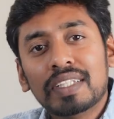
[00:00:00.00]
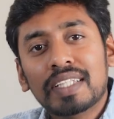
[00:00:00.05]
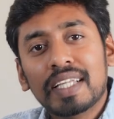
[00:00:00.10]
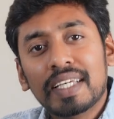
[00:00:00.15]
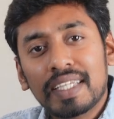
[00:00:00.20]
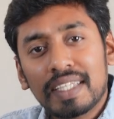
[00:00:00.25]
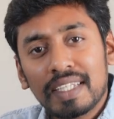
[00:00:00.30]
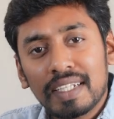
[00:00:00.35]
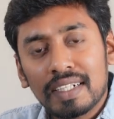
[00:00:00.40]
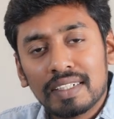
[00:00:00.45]
the
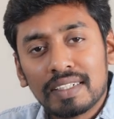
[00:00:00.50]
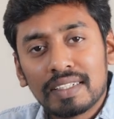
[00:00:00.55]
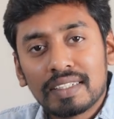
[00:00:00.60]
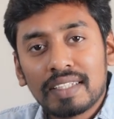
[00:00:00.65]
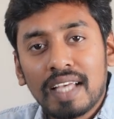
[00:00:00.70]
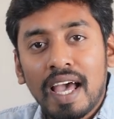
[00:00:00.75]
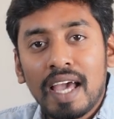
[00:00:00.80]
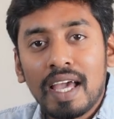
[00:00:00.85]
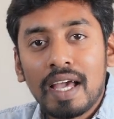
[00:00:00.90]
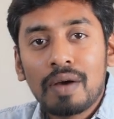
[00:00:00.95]
years,
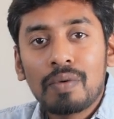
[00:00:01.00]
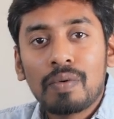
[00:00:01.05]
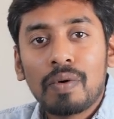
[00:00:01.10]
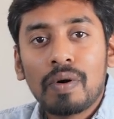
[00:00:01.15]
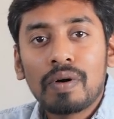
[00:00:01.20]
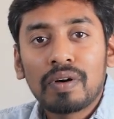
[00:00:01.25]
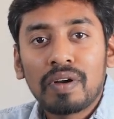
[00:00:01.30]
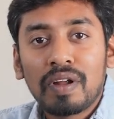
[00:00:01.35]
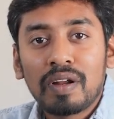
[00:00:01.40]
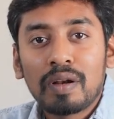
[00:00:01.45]
I have
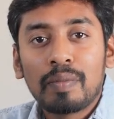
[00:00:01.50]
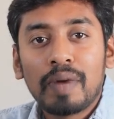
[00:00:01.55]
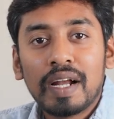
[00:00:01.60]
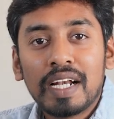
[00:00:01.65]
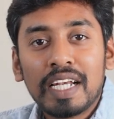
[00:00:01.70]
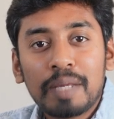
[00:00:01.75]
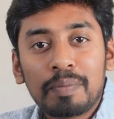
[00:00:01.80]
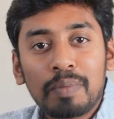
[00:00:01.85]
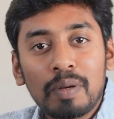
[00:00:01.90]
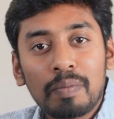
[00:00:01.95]
worked on
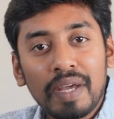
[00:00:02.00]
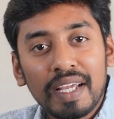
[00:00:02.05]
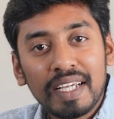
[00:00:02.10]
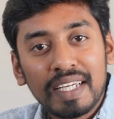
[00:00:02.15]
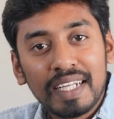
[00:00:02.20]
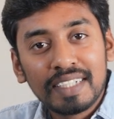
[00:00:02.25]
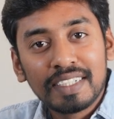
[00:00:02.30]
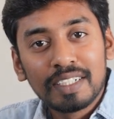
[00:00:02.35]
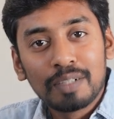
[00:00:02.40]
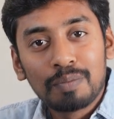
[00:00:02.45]
multiple
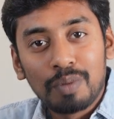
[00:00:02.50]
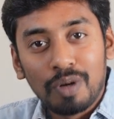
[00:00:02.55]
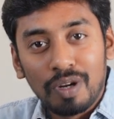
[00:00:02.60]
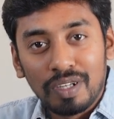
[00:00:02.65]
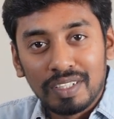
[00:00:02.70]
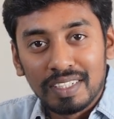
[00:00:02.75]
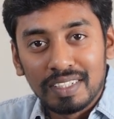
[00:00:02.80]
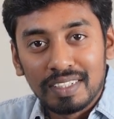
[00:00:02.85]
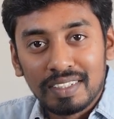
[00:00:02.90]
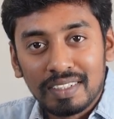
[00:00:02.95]
migration
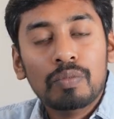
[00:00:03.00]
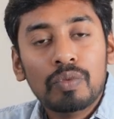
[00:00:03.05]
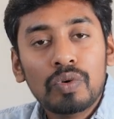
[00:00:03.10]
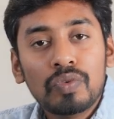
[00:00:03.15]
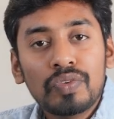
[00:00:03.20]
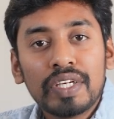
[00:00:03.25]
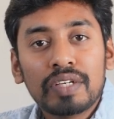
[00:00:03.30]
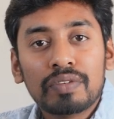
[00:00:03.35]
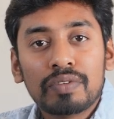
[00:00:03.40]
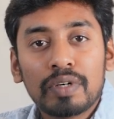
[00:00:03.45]
projects,
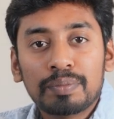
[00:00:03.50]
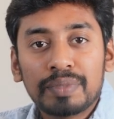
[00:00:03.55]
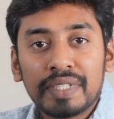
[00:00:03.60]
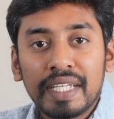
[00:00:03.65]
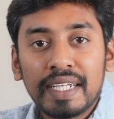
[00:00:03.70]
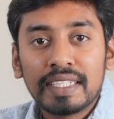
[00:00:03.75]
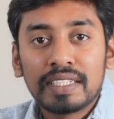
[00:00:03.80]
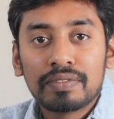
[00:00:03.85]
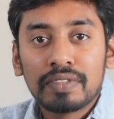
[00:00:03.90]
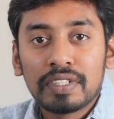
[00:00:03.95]
moving
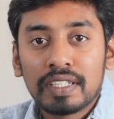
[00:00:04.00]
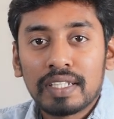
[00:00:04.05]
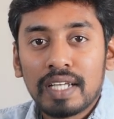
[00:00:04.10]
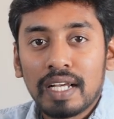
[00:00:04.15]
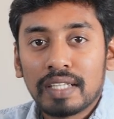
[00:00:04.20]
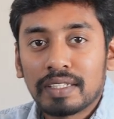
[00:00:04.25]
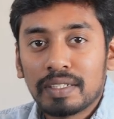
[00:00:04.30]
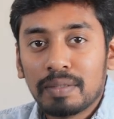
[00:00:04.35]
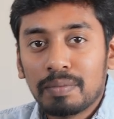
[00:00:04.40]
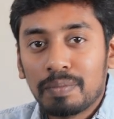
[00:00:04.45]
websites with
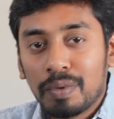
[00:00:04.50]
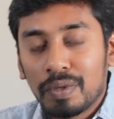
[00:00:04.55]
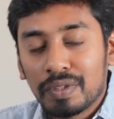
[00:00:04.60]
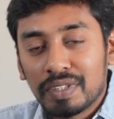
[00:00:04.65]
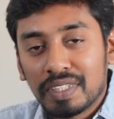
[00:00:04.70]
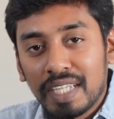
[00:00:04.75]
custom post